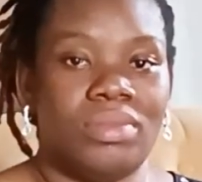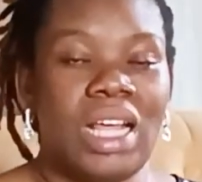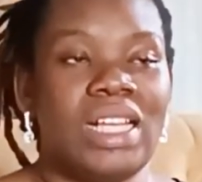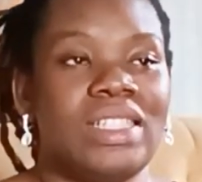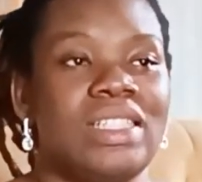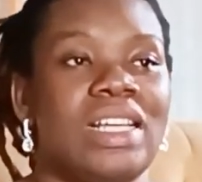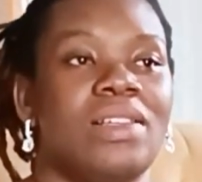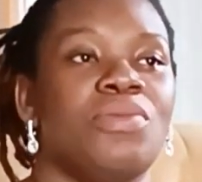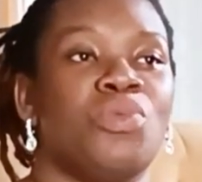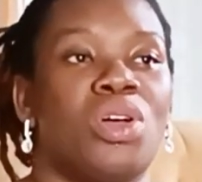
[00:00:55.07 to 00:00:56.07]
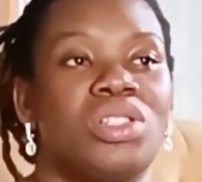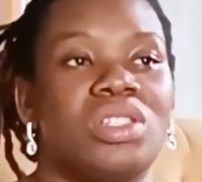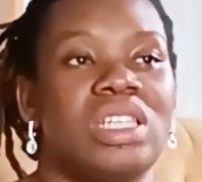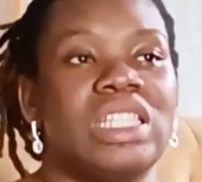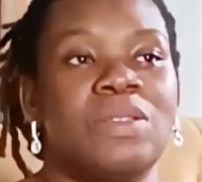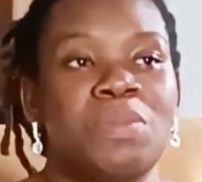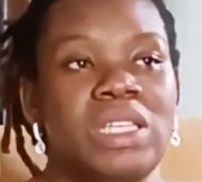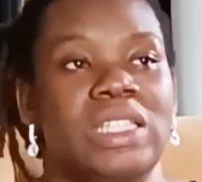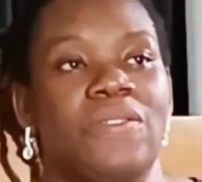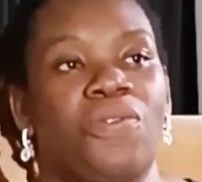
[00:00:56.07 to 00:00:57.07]
That's what it
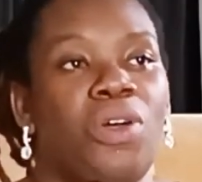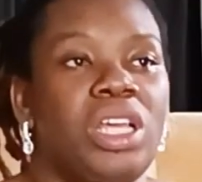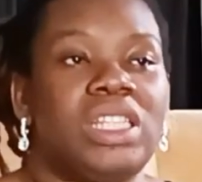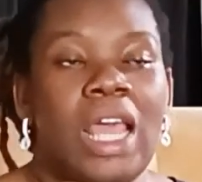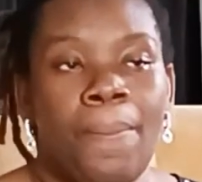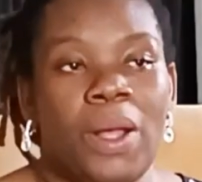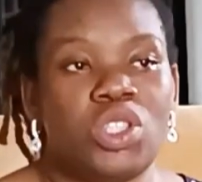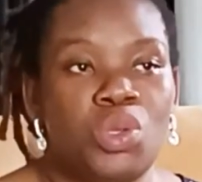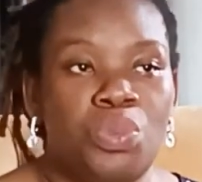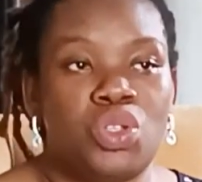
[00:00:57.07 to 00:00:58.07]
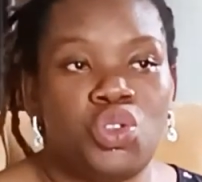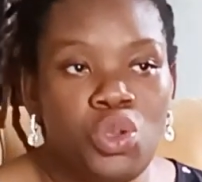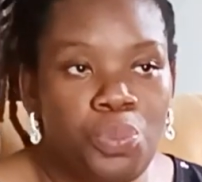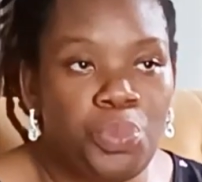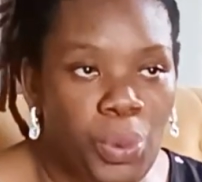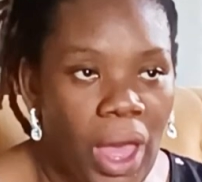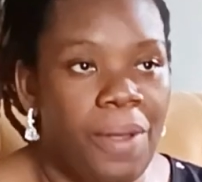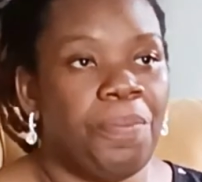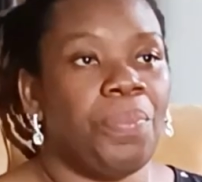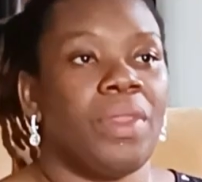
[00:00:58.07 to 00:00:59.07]
means for a diaper to be
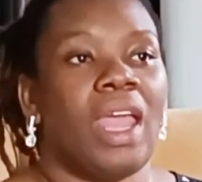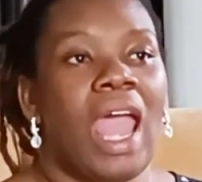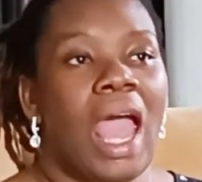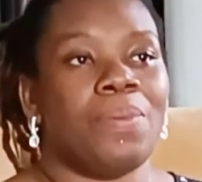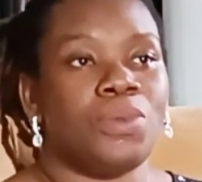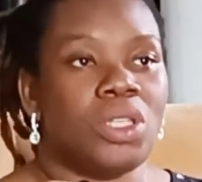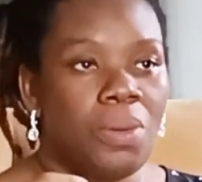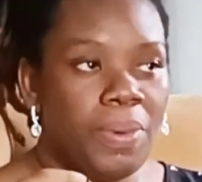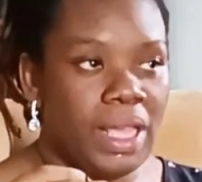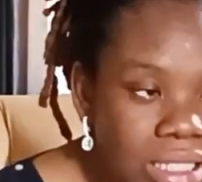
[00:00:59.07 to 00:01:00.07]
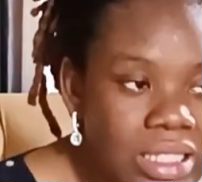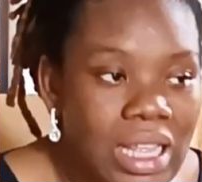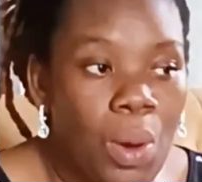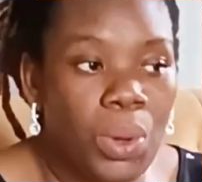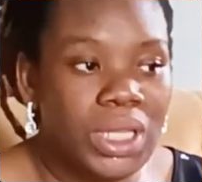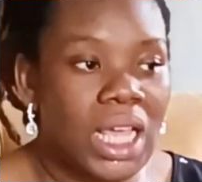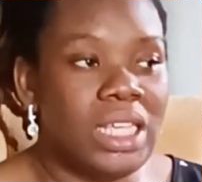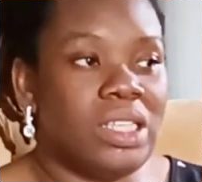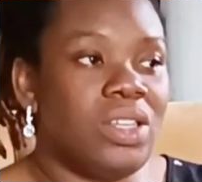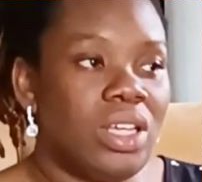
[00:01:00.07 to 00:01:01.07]
super absorbent. That water
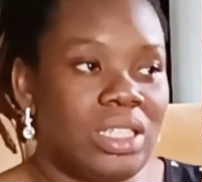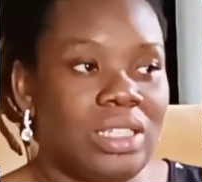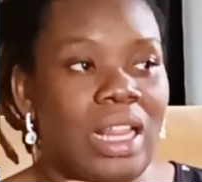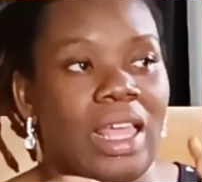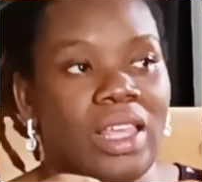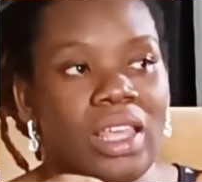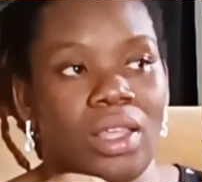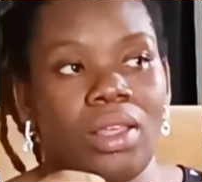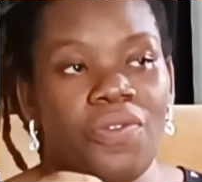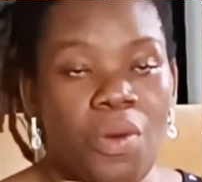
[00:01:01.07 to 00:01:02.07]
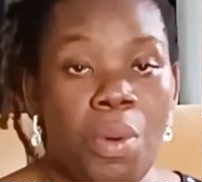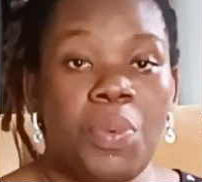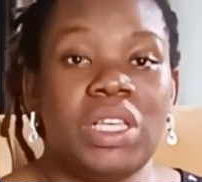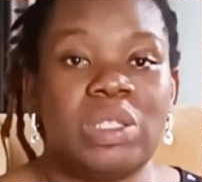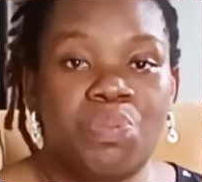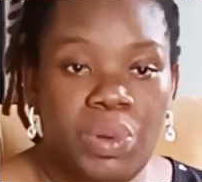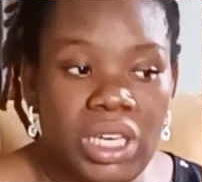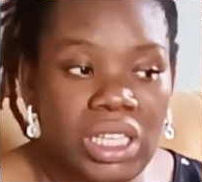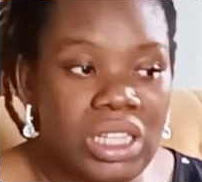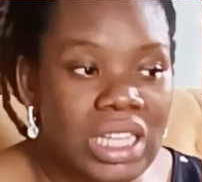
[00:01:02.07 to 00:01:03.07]
is just like if your baby is
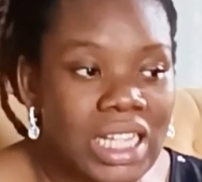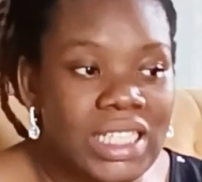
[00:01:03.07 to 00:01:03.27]
peeing in that